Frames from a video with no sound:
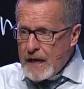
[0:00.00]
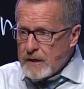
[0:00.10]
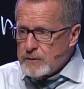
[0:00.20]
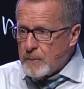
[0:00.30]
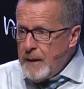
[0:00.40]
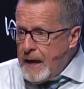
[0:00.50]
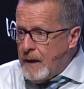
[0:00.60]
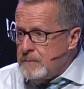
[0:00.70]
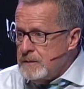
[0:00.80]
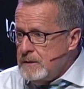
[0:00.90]
out to her, "Man,
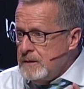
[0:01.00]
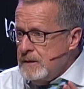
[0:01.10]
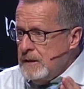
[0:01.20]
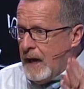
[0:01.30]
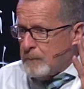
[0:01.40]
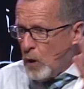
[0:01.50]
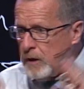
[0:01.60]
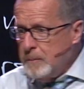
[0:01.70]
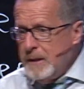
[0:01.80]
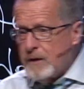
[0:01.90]
I'm going
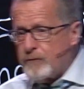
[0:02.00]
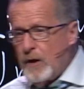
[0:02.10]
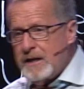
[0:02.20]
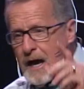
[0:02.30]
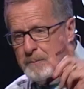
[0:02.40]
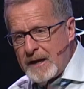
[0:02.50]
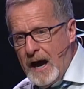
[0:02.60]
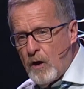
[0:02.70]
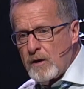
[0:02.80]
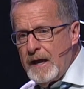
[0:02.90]
to meet a friend. I'm an
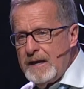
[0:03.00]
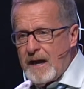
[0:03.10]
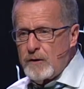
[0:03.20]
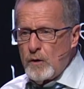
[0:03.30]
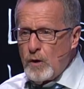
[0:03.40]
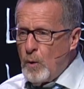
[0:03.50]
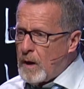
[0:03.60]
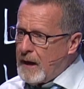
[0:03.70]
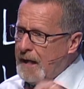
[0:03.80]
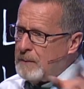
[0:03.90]
hour late. I don't know where
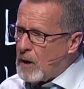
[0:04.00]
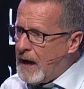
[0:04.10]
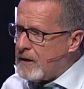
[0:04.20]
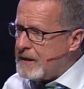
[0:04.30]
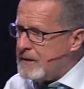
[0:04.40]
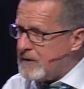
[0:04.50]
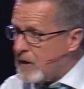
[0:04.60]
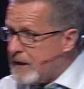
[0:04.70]
I am or how to get there.